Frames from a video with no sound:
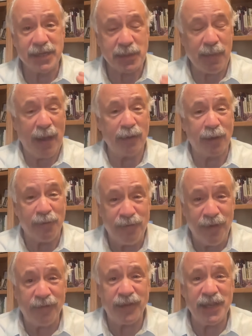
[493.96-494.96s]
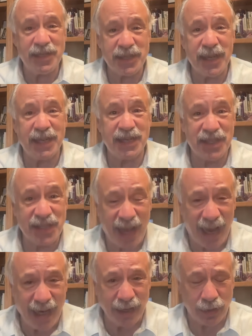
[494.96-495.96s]
is about the 56
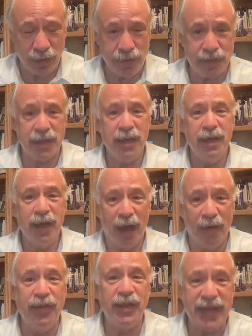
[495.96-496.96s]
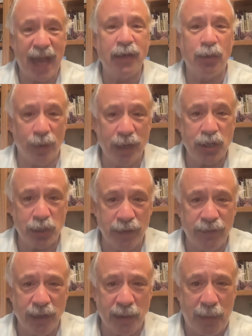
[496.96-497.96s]
signers of the Declaration
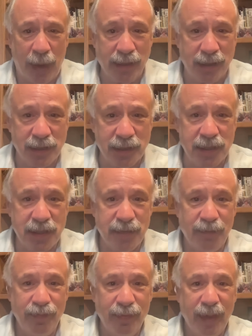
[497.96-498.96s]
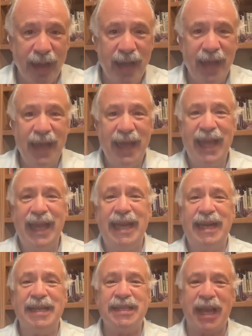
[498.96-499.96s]
of Independence.
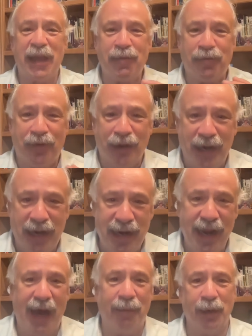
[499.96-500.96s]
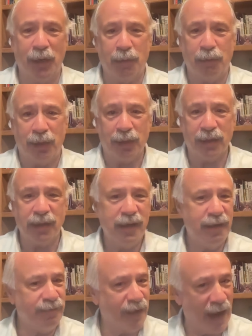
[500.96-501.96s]
It is a phenomenal book,
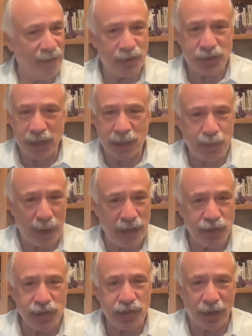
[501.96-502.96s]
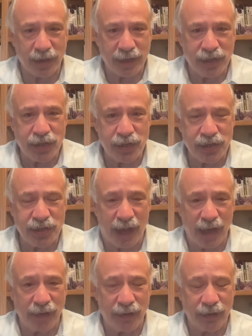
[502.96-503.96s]
5 or 6 pages on each of the
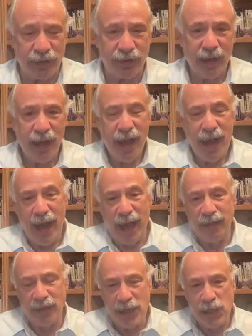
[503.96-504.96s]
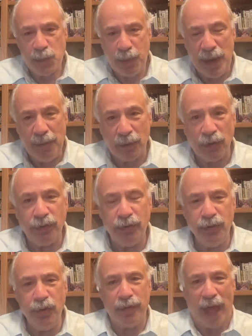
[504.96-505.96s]
signers. And these people
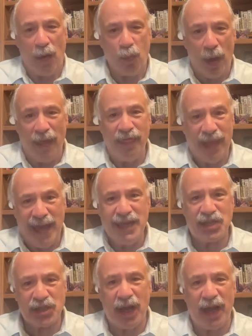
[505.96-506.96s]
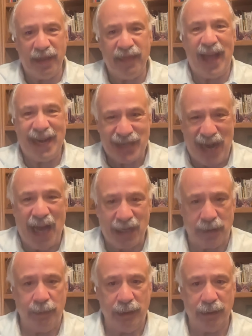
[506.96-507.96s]
knew that when they signed that
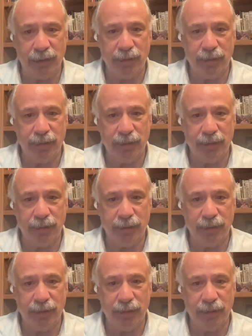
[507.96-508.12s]
document,